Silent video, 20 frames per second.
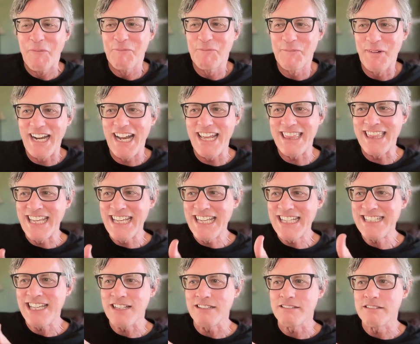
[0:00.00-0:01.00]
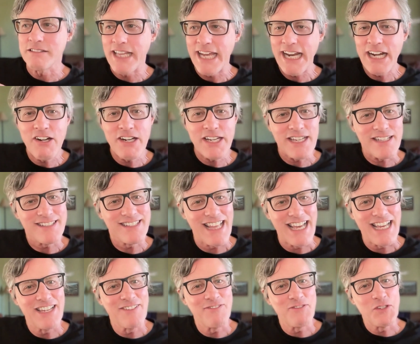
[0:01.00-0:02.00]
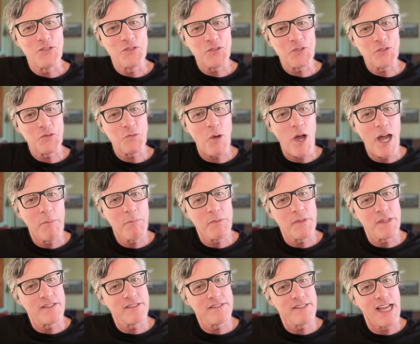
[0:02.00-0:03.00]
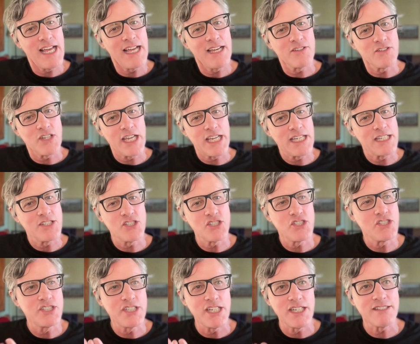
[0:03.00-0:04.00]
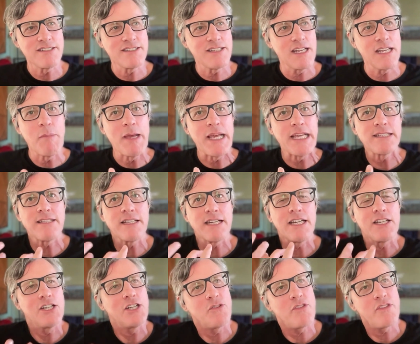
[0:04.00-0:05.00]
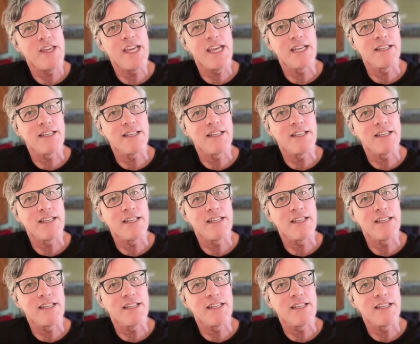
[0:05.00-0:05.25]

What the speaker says: but I think it's hilarious that if you swap the sound, like it makes it a new thing.